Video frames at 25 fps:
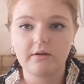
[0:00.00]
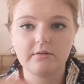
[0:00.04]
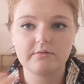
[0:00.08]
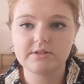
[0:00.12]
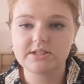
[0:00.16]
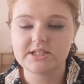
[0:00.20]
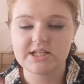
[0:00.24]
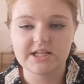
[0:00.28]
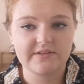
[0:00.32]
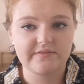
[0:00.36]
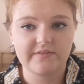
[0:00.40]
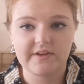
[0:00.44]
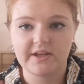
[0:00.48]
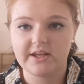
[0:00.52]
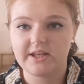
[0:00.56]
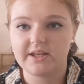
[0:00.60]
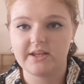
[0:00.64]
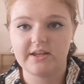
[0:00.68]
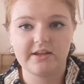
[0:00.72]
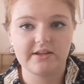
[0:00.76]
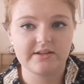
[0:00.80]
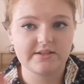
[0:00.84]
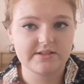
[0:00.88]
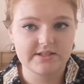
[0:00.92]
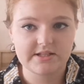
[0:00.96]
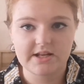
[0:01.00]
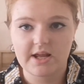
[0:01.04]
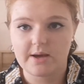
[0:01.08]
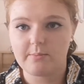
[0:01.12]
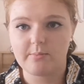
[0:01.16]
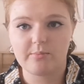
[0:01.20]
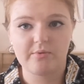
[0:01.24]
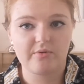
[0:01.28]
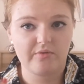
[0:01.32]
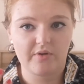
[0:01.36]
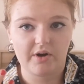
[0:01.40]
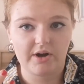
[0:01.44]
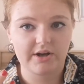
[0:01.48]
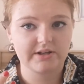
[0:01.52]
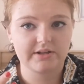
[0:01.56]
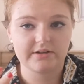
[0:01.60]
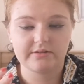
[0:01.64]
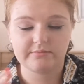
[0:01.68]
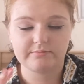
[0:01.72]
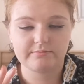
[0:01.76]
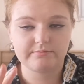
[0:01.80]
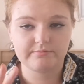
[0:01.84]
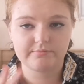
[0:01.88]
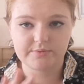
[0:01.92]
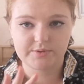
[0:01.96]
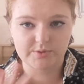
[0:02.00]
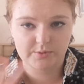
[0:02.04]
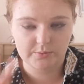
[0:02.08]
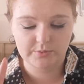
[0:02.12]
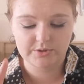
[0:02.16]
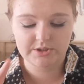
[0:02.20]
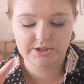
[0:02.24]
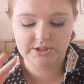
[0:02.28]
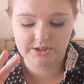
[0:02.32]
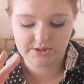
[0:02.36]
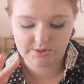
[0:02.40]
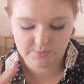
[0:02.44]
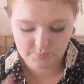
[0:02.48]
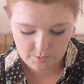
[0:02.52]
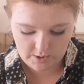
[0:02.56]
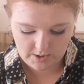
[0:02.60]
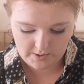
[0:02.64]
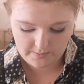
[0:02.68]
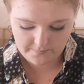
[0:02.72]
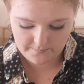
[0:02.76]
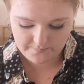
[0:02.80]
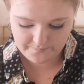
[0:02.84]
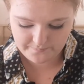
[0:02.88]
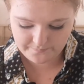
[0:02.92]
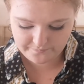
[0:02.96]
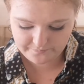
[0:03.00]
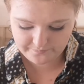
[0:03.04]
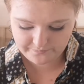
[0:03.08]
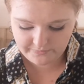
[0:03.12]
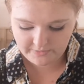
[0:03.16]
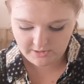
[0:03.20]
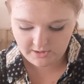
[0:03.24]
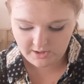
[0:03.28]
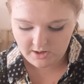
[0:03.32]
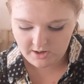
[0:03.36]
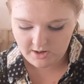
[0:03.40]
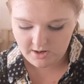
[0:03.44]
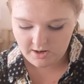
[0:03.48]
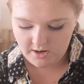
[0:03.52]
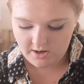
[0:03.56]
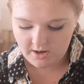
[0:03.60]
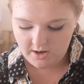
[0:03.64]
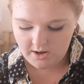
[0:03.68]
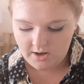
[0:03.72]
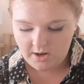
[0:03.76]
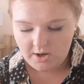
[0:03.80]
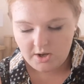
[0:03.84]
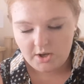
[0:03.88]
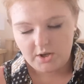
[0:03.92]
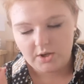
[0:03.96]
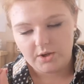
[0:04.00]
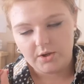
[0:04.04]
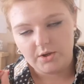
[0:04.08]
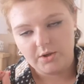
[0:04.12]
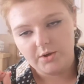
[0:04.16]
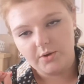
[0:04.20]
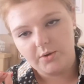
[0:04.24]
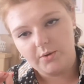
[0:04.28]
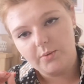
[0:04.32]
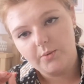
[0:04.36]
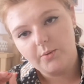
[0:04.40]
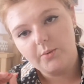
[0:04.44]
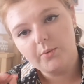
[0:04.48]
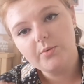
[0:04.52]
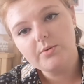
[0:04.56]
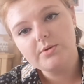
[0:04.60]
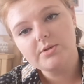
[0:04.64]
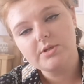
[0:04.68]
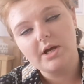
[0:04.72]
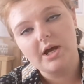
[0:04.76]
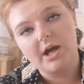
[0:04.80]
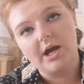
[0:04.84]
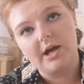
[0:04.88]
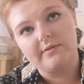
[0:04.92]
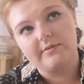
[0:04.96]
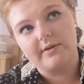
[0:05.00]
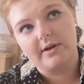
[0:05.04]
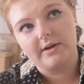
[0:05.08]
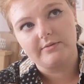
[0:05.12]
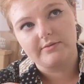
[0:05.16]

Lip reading: TV internet provider sorted as well. You also have a